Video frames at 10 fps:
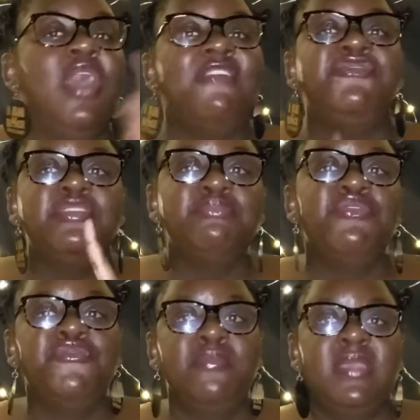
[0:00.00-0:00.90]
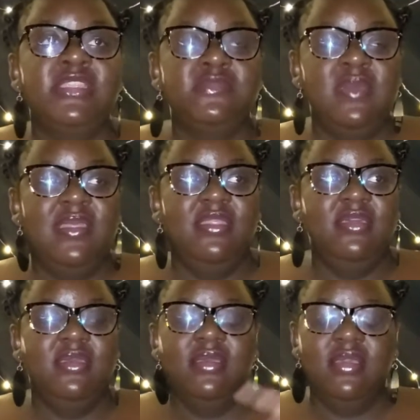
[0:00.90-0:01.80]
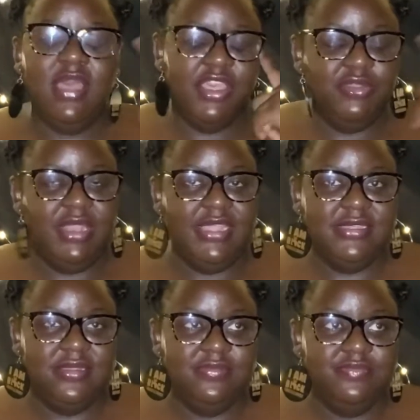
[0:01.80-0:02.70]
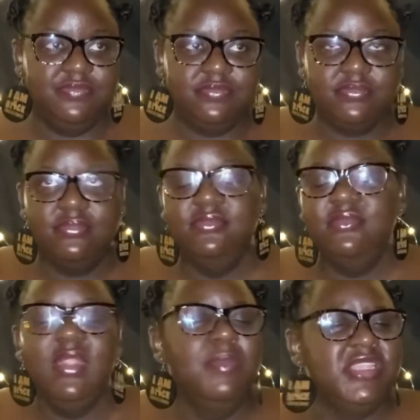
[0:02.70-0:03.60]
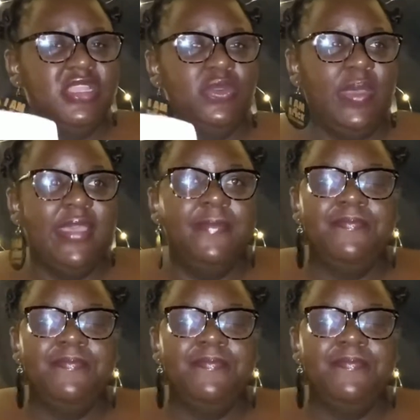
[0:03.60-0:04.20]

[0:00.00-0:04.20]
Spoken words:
have to improve your mental math calculator. Let me tell you why.